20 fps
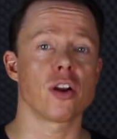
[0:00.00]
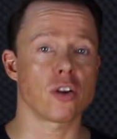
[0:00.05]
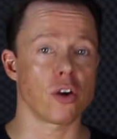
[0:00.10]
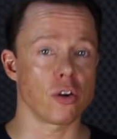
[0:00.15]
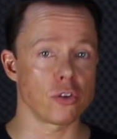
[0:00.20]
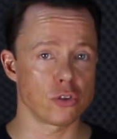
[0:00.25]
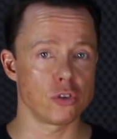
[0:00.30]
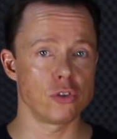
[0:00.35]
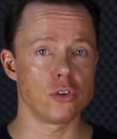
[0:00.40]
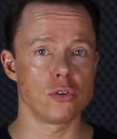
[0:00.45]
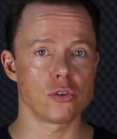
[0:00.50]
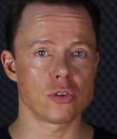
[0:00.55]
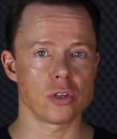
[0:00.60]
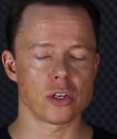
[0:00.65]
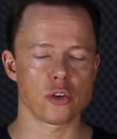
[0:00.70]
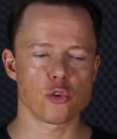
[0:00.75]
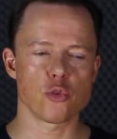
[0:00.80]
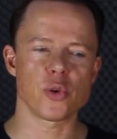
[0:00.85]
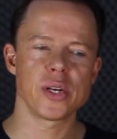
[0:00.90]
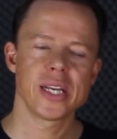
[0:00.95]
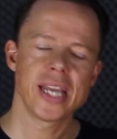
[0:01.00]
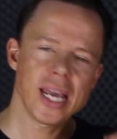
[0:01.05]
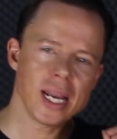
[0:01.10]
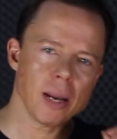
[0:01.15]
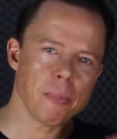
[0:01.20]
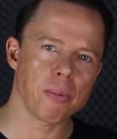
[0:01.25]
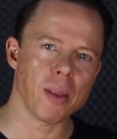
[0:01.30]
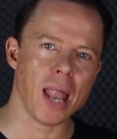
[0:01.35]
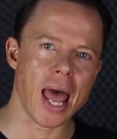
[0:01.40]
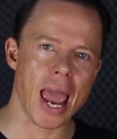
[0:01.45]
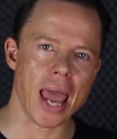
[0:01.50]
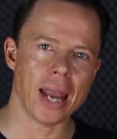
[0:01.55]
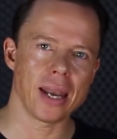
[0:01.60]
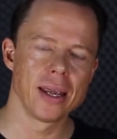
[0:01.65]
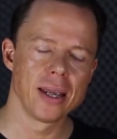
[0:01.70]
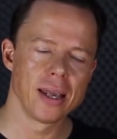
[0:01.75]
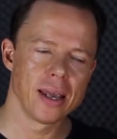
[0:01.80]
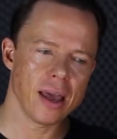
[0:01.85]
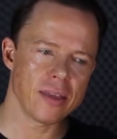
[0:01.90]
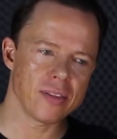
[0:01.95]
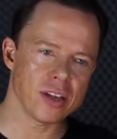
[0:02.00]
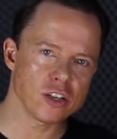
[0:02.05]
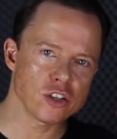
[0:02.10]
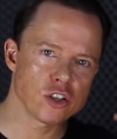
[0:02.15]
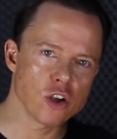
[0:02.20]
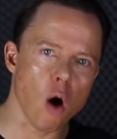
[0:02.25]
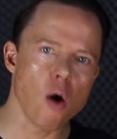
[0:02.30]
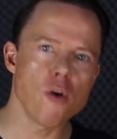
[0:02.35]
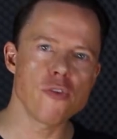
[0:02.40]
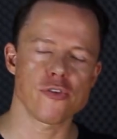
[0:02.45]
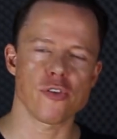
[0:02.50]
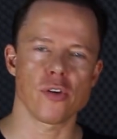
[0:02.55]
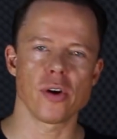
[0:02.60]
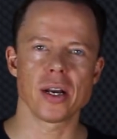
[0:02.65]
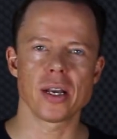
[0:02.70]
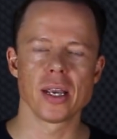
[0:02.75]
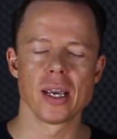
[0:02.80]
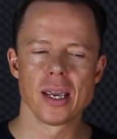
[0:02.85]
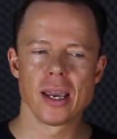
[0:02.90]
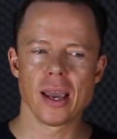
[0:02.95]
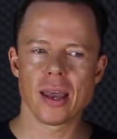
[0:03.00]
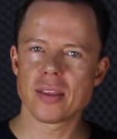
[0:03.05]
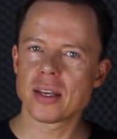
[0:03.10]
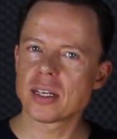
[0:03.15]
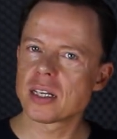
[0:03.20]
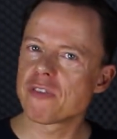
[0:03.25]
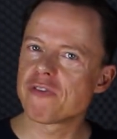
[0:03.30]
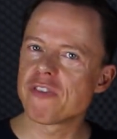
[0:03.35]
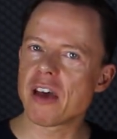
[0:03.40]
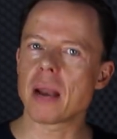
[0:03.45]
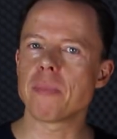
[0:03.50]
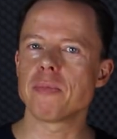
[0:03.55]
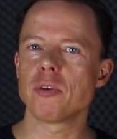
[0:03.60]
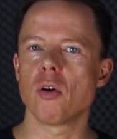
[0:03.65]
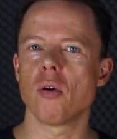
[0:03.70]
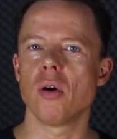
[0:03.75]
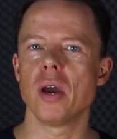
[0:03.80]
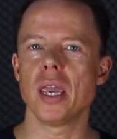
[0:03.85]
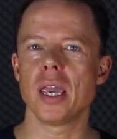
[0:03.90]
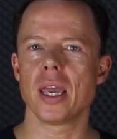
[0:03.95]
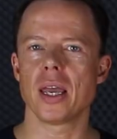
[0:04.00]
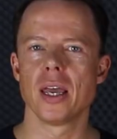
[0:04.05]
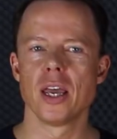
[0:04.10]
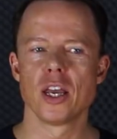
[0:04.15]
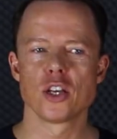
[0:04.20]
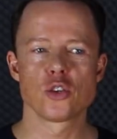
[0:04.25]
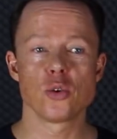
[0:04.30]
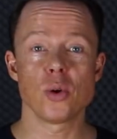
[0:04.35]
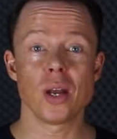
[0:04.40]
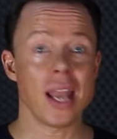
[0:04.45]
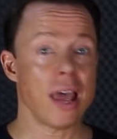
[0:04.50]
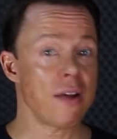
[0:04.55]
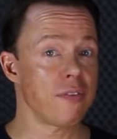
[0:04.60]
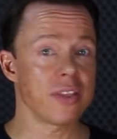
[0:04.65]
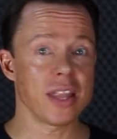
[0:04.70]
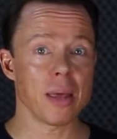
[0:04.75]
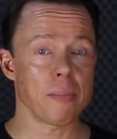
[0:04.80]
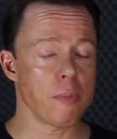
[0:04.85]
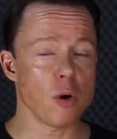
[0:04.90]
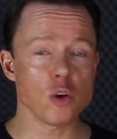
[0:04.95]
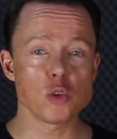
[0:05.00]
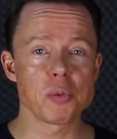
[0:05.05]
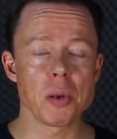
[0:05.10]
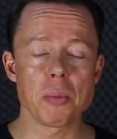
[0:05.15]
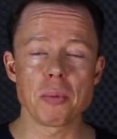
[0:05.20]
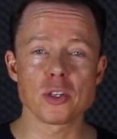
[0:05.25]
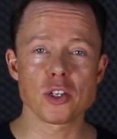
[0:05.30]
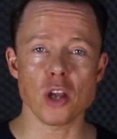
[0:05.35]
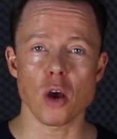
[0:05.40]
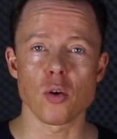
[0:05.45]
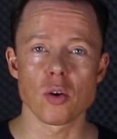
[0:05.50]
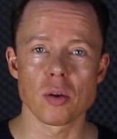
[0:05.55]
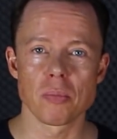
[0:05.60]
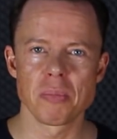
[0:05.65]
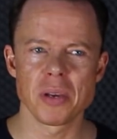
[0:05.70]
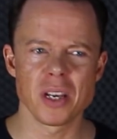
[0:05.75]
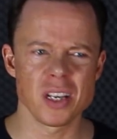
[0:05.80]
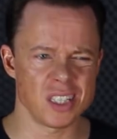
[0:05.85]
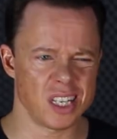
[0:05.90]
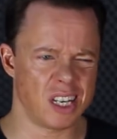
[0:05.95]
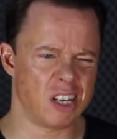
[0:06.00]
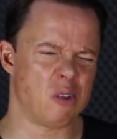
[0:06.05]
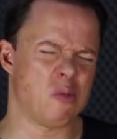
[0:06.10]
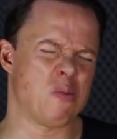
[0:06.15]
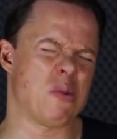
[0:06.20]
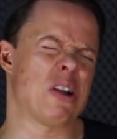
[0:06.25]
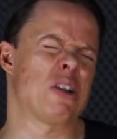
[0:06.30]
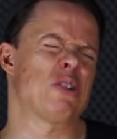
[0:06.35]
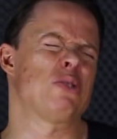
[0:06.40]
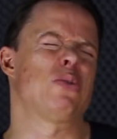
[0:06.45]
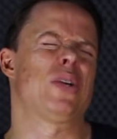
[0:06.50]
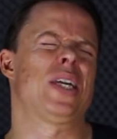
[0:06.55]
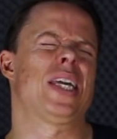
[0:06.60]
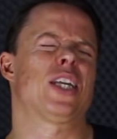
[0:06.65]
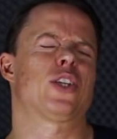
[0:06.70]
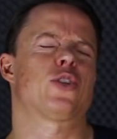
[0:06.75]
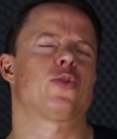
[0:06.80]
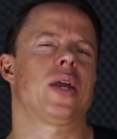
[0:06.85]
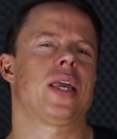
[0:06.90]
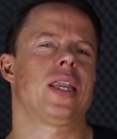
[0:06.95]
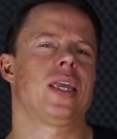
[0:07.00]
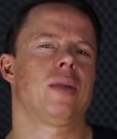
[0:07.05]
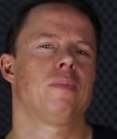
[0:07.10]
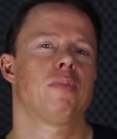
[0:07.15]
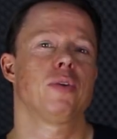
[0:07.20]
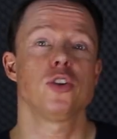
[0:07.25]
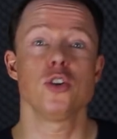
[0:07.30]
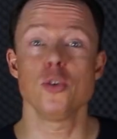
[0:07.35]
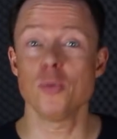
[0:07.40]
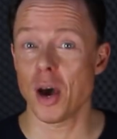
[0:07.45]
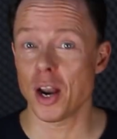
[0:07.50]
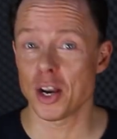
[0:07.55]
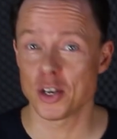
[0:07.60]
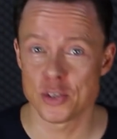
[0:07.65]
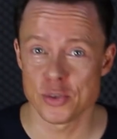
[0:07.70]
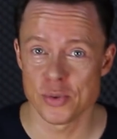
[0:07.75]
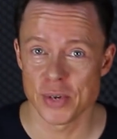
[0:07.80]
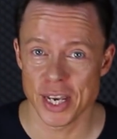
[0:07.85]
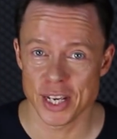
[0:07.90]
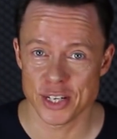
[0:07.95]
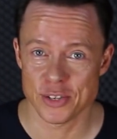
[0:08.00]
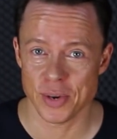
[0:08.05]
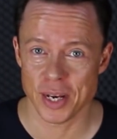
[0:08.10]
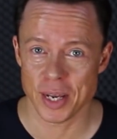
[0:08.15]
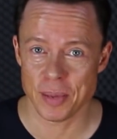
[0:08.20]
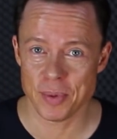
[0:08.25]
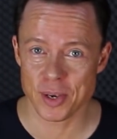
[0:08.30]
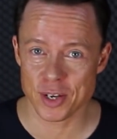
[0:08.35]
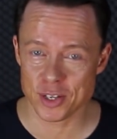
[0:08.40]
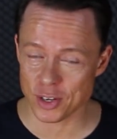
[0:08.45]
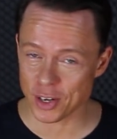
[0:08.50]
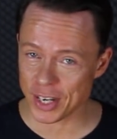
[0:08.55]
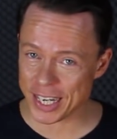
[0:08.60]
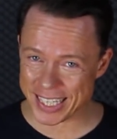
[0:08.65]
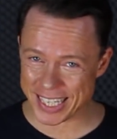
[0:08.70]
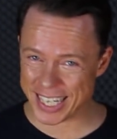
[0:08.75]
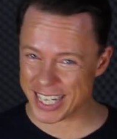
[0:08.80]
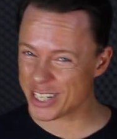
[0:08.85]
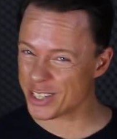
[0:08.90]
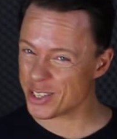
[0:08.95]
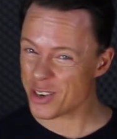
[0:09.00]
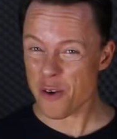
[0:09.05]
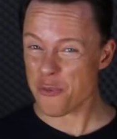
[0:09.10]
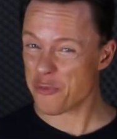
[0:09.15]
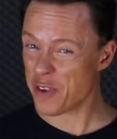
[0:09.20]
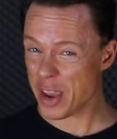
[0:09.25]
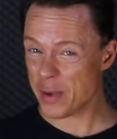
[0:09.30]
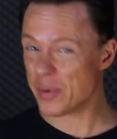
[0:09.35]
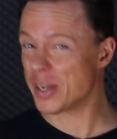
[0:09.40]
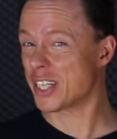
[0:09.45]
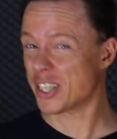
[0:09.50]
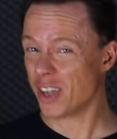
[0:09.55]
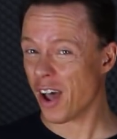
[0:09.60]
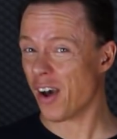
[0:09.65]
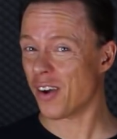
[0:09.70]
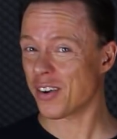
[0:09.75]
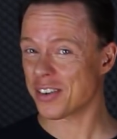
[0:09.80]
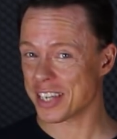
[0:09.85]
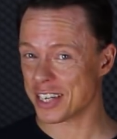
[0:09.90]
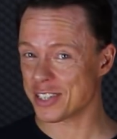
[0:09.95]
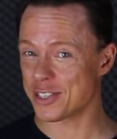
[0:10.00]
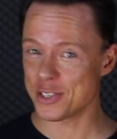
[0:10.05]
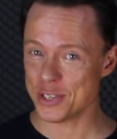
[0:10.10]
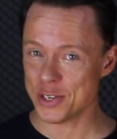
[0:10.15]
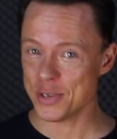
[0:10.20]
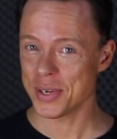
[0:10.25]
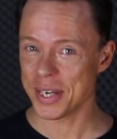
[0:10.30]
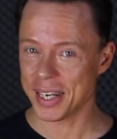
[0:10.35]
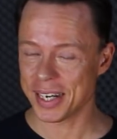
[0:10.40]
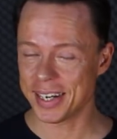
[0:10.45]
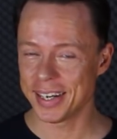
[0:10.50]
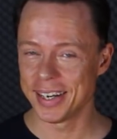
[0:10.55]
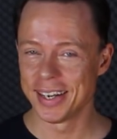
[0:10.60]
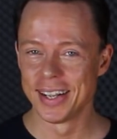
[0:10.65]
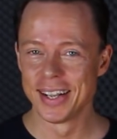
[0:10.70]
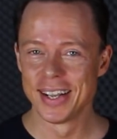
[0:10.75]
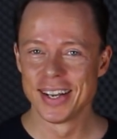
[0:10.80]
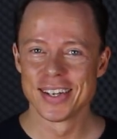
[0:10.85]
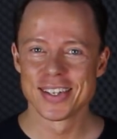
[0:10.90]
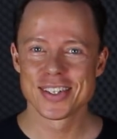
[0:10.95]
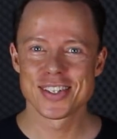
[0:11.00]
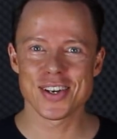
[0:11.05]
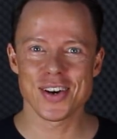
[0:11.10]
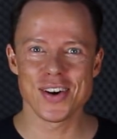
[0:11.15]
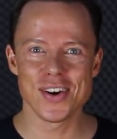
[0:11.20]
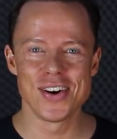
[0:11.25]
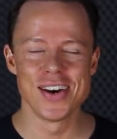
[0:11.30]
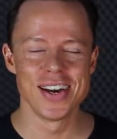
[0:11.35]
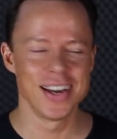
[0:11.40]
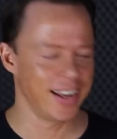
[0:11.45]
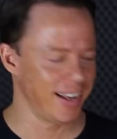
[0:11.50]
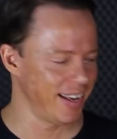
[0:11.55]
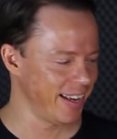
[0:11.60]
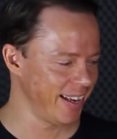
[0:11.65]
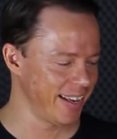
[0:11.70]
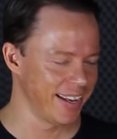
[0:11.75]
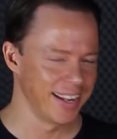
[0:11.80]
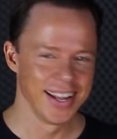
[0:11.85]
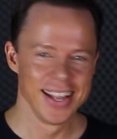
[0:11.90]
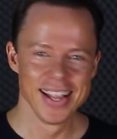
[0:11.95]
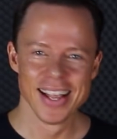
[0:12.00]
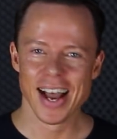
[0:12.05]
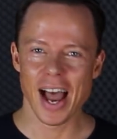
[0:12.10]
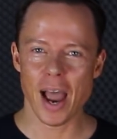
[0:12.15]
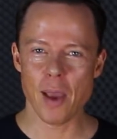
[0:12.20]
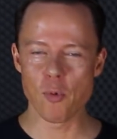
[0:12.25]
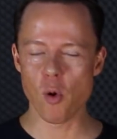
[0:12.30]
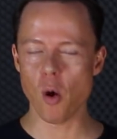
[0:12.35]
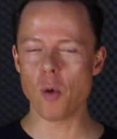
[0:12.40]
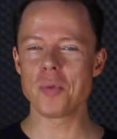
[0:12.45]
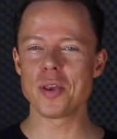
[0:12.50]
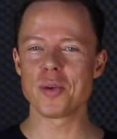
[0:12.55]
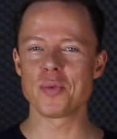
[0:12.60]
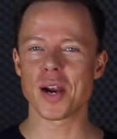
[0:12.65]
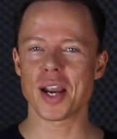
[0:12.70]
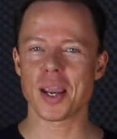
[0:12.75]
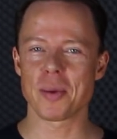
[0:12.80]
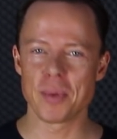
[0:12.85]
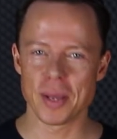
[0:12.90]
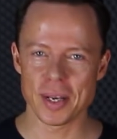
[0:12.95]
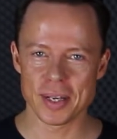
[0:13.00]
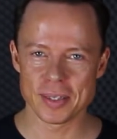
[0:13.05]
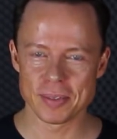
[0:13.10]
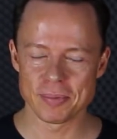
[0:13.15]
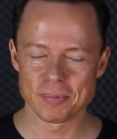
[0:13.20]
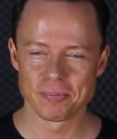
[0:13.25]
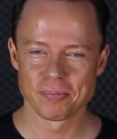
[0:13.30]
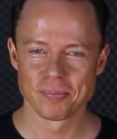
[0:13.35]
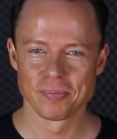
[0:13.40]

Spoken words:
not going to use it. Create a plan and then go for it and then develop your ear to a level that most people don't because they don't want to do ear training. But you want to do ear training because you're listening to your favorite songs as you do it. So I warmly recommend